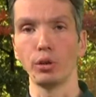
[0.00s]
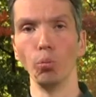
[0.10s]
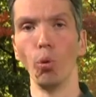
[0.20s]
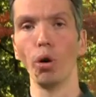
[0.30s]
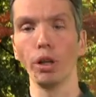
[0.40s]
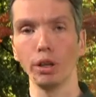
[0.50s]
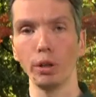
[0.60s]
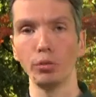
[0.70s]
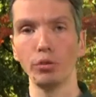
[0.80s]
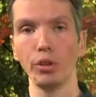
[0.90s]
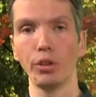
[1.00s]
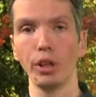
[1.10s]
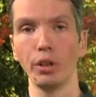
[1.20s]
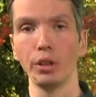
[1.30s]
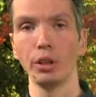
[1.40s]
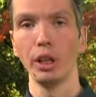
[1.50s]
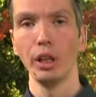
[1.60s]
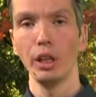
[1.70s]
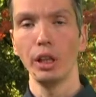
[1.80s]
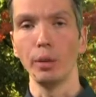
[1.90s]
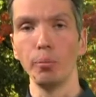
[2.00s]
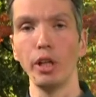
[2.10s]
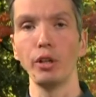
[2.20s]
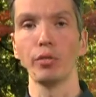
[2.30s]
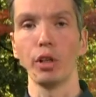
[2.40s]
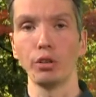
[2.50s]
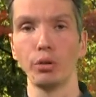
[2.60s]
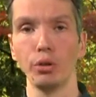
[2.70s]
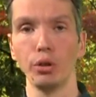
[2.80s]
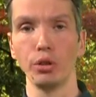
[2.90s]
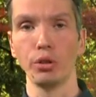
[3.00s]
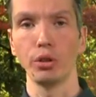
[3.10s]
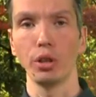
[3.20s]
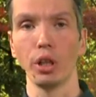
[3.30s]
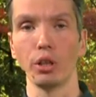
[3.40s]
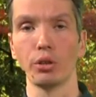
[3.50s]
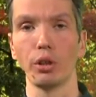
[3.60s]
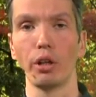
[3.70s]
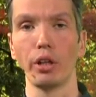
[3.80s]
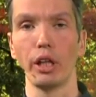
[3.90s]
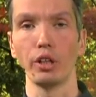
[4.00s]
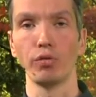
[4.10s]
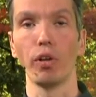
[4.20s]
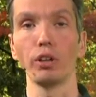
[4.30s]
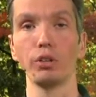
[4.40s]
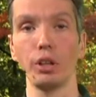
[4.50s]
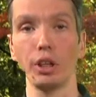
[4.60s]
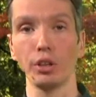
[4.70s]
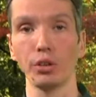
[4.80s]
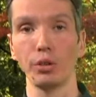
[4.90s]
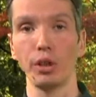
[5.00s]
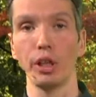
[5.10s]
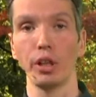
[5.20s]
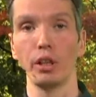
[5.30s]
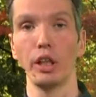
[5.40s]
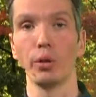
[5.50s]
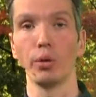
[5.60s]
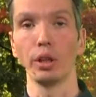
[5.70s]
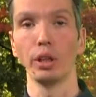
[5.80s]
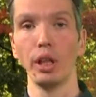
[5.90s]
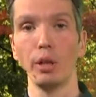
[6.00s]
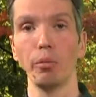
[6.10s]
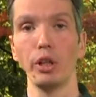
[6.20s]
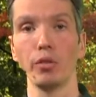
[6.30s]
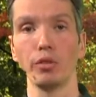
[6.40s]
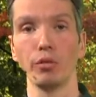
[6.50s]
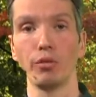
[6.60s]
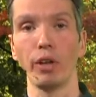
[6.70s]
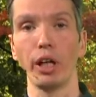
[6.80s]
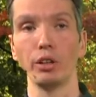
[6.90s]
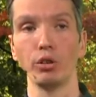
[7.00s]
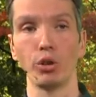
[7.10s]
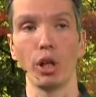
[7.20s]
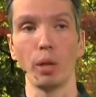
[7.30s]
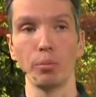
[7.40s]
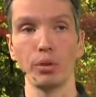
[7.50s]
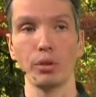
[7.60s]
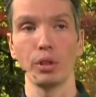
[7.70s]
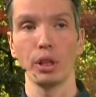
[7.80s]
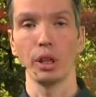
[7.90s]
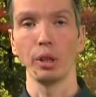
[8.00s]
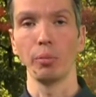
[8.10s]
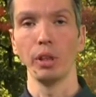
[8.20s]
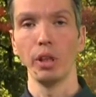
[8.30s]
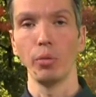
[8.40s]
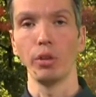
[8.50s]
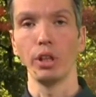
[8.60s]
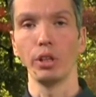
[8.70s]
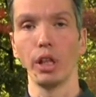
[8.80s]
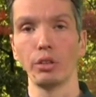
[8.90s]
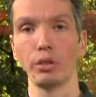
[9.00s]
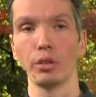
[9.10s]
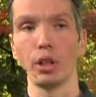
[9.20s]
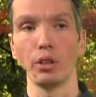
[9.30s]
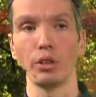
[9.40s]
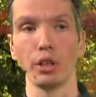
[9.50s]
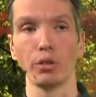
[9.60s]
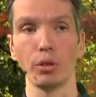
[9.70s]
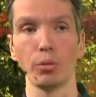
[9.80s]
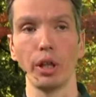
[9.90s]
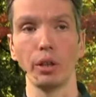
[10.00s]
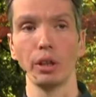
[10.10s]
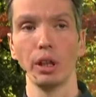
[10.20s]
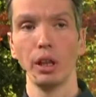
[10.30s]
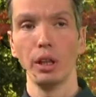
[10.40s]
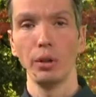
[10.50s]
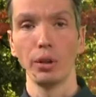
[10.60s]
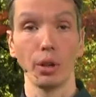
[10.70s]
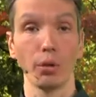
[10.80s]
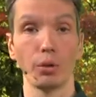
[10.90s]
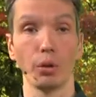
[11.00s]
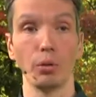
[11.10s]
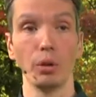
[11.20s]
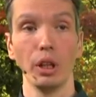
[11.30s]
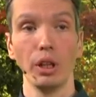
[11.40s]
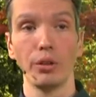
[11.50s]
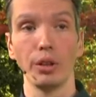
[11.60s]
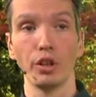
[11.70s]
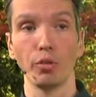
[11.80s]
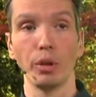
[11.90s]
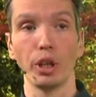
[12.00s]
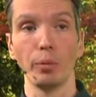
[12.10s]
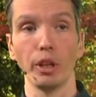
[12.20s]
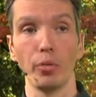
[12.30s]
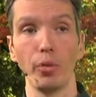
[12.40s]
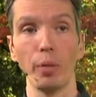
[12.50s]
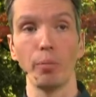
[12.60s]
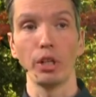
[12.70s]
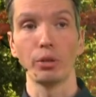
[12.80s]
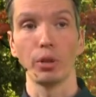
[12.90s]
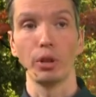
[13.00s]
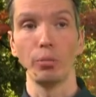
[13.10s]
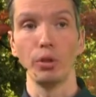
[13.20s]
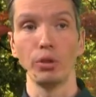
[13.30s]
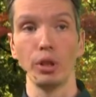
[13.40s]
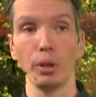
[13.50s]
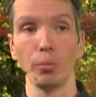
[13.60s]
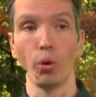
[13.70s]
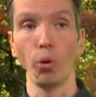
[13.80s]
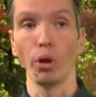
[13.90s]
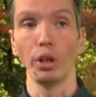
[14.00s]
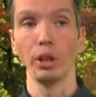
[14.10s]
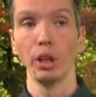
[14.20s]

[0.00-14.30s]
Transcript: more than a movie theater. And many of our students start out as volunteers there, and later on, many of them find jobs within that context as well. You can also think of becoming a webmaster at a museum or